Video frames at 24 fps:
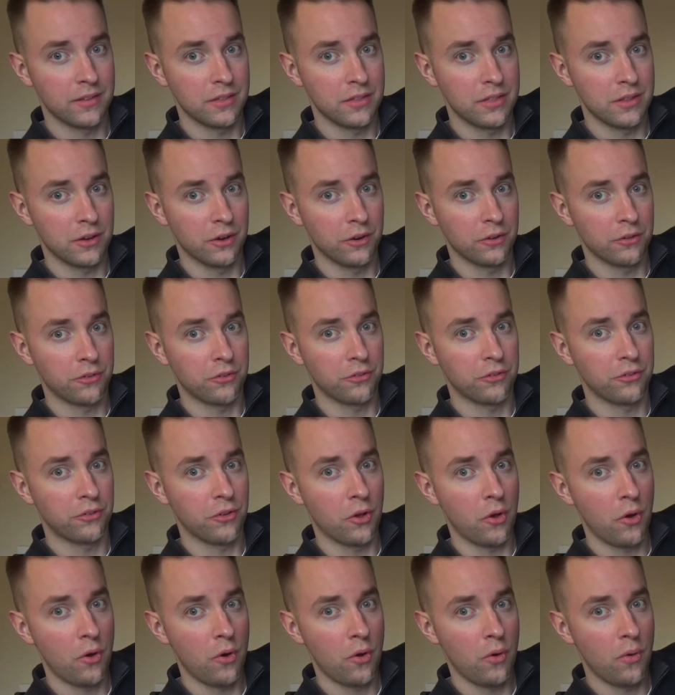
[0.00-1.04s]
There's
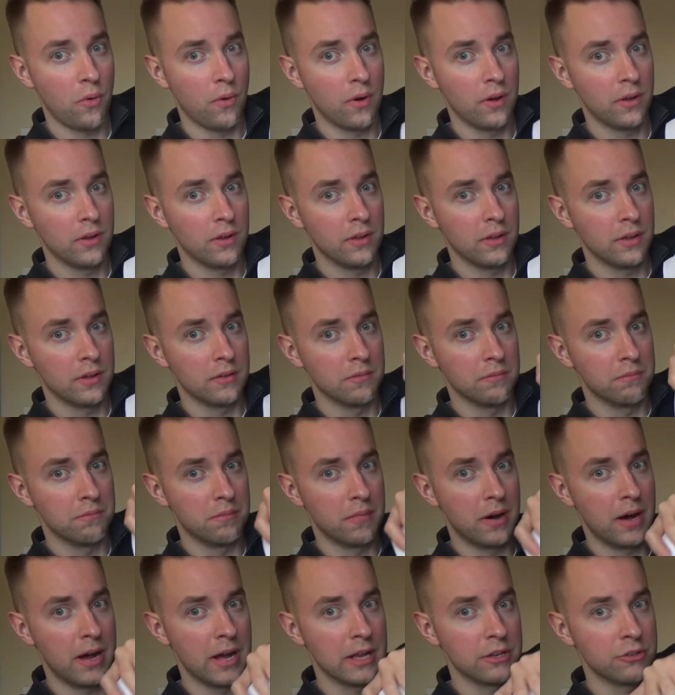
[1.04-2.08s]
so
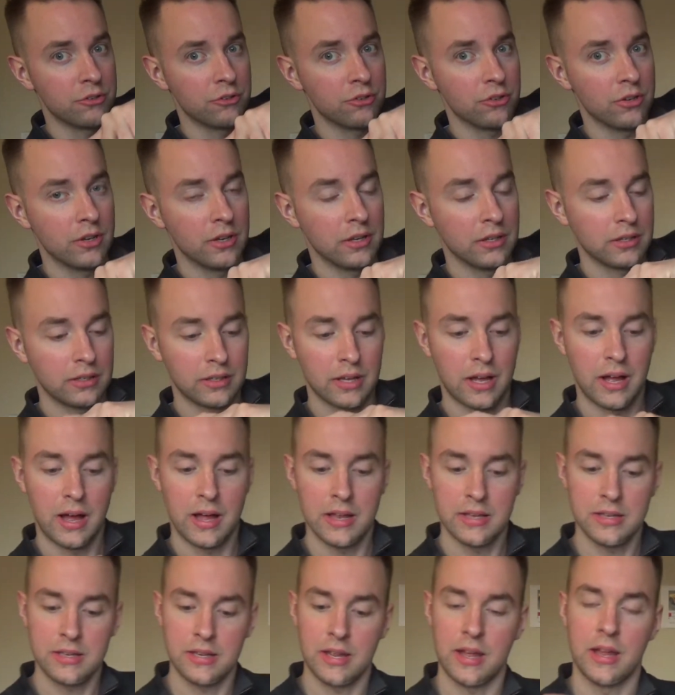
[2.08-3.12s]
much
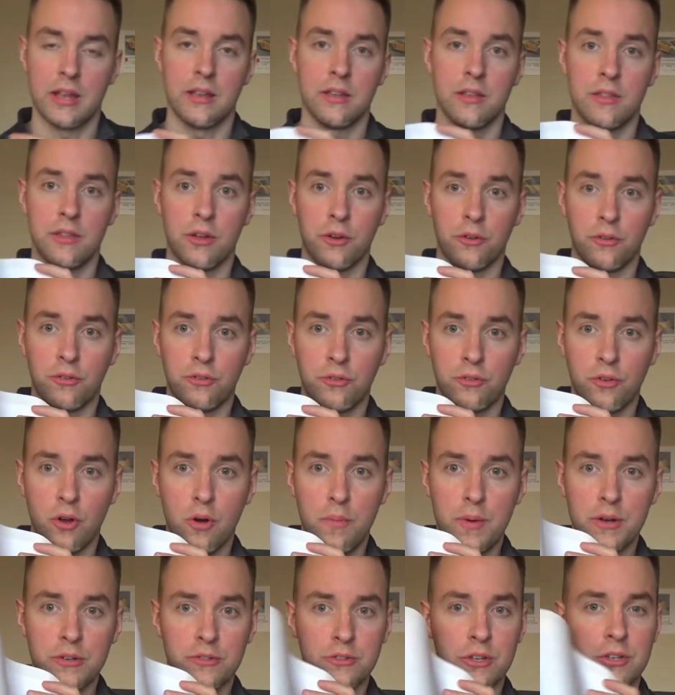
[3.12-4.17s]
content. There's so
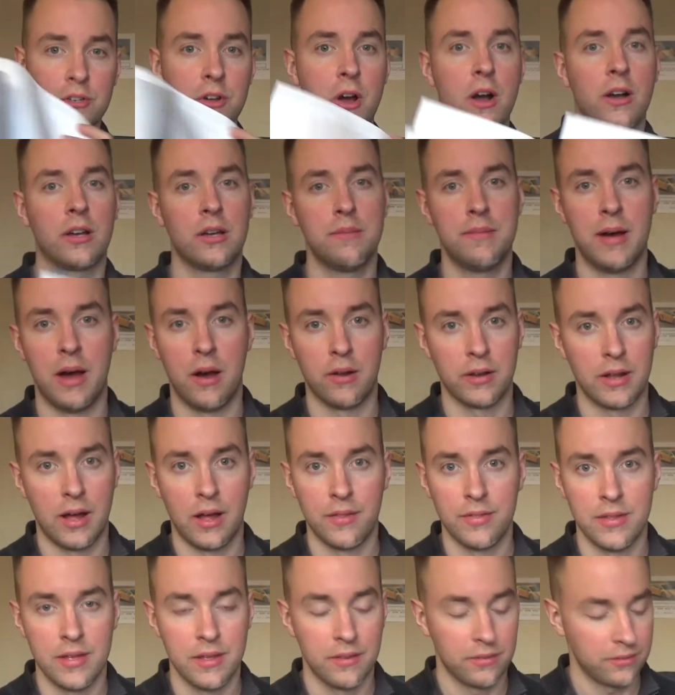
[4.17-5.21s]
much to talk about
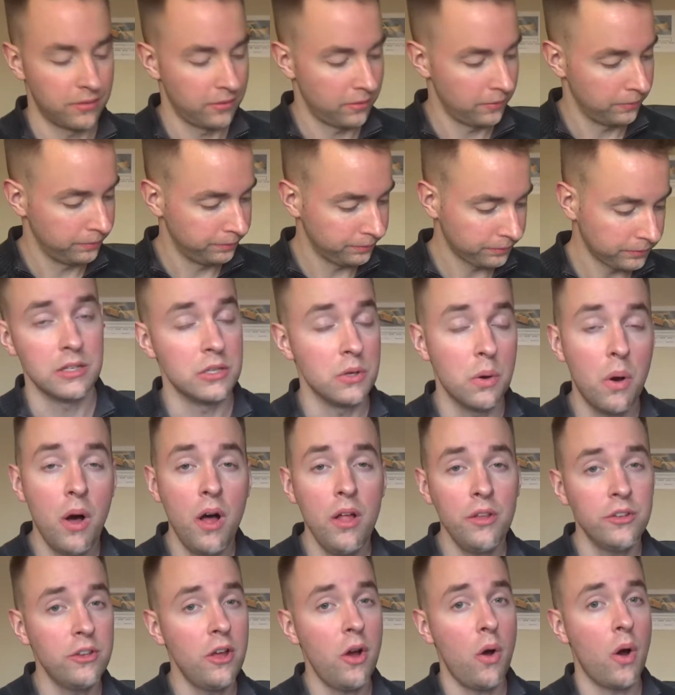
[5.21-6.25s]
on this. You
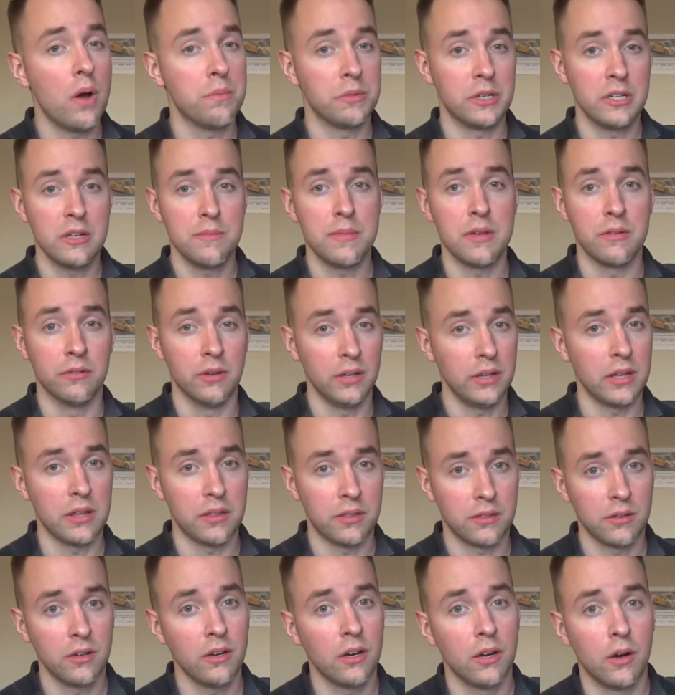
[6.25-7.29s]
all know I'm gonna be really
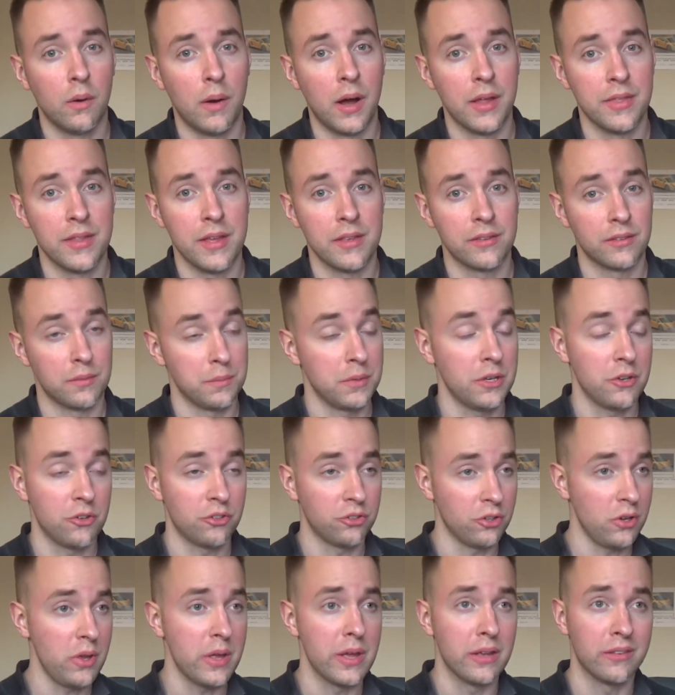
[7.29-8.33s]
thorough on this. I'm gonna
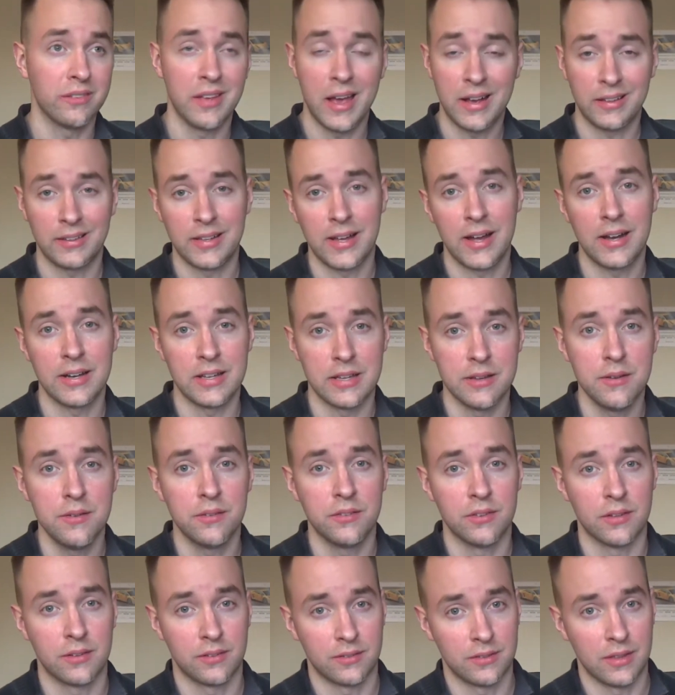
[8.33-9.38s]
show you exactly how to
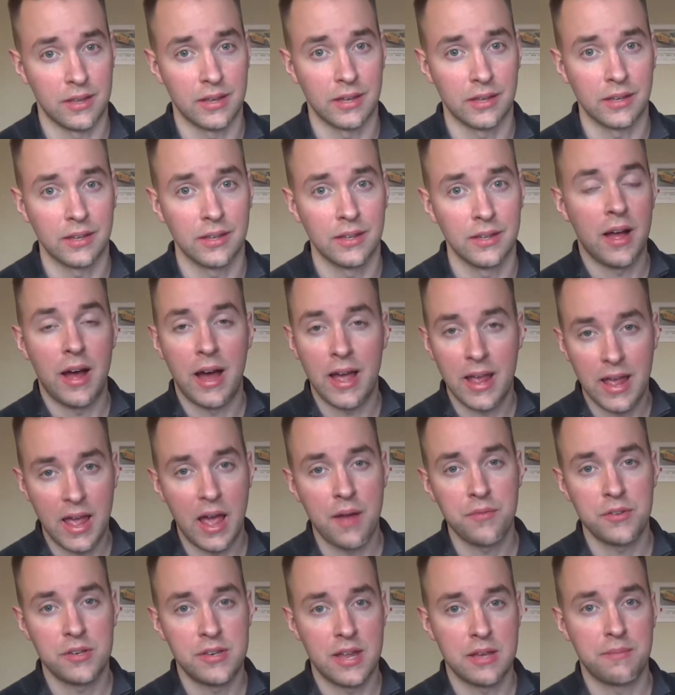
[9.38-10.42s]
use this thing. I
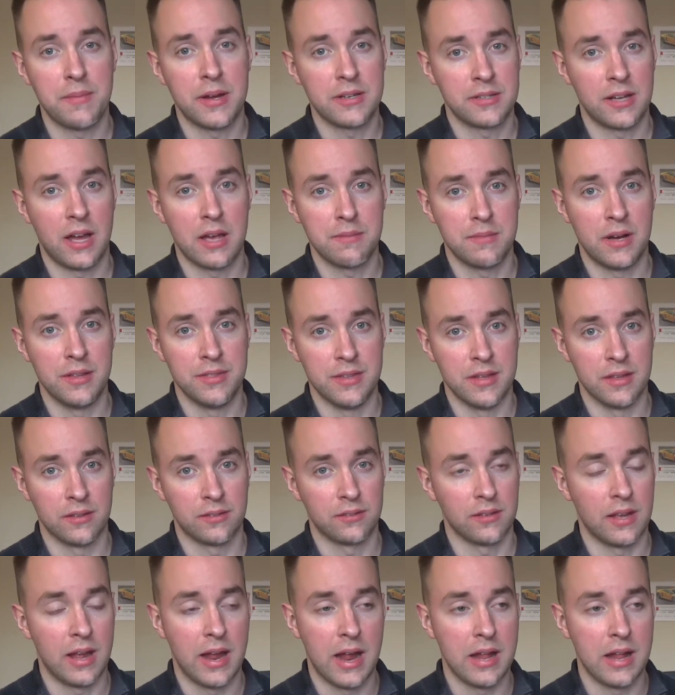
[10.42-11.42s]
have to take my time on this.